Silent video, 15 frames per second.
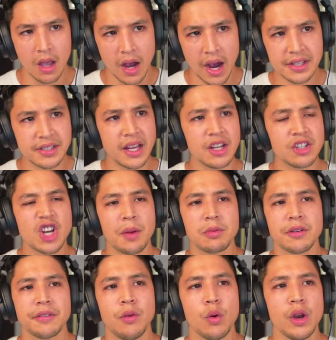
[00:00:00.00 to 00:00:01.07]
Isaiah chapter
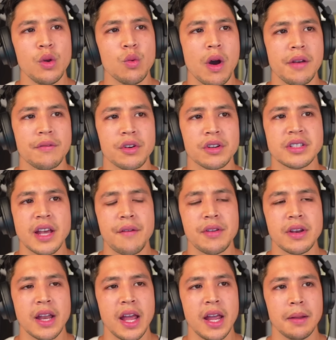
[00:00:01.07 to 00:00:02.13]
41, verse 7
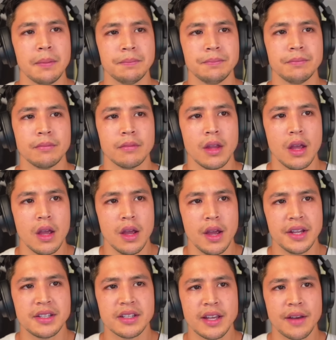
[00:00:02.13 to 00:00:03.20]
and 8. It
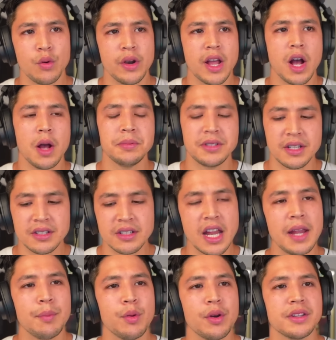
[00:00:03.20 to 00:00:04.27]
says, "Everyone helps his
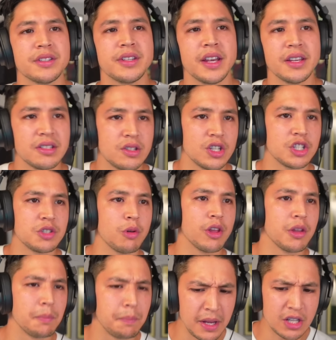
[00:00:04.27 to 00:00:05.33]
neighbor and says to his
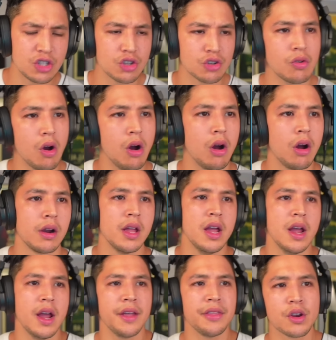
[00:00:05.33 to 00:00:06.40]
brother, 'Be strong,'
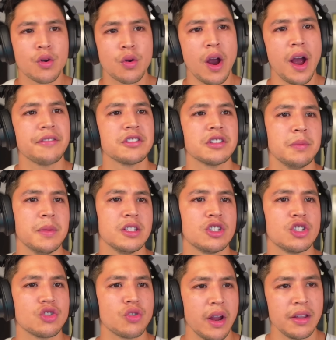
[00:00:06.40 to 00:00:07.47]
and the craftsman
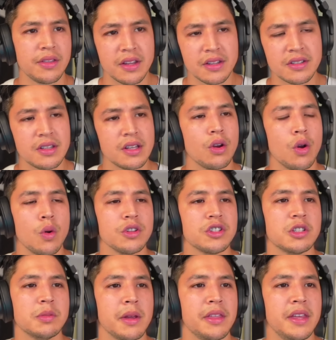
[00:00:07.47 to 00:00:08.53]
strengthens the
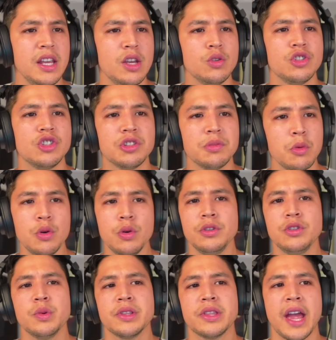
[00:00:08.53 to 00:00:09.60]
goldsmith, he who
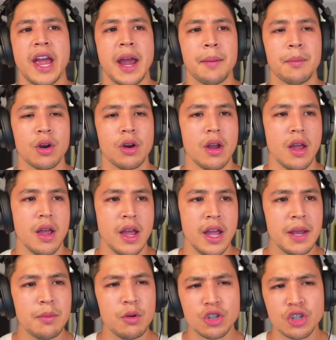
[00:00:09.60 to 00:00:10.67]
smooths with the hammer,
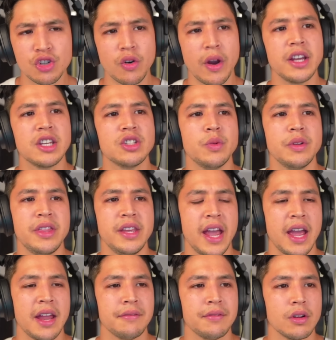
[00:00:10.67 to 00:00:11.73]
him who strikes with the
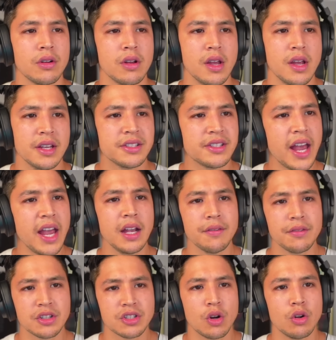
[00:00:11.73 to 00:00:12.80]
anvil, saying of
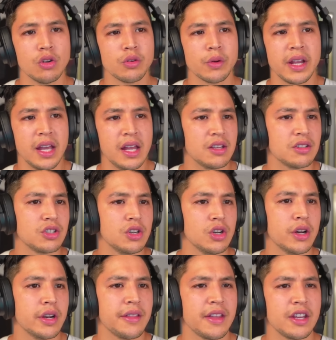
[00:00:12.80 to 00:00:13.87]
the soldering, 'It is
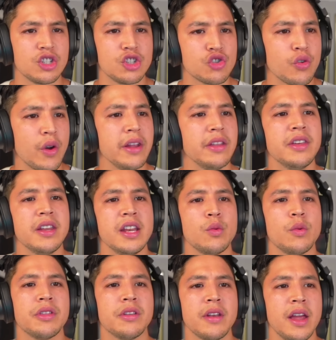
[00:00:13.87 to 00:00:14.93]
good,' and they strengthen it
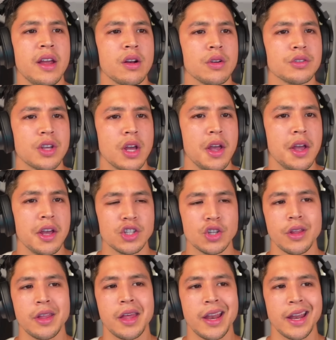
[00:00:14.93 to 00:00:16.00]
with nails so
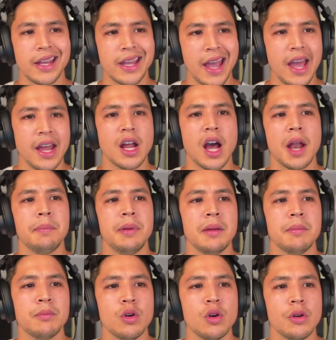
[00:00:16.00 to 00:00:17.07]
that it cannot be
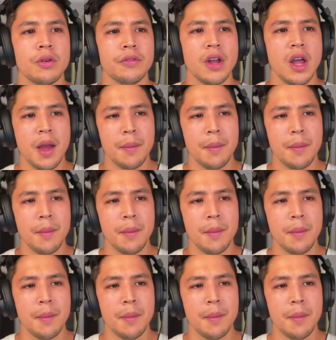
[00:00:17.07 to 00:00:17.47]
moved.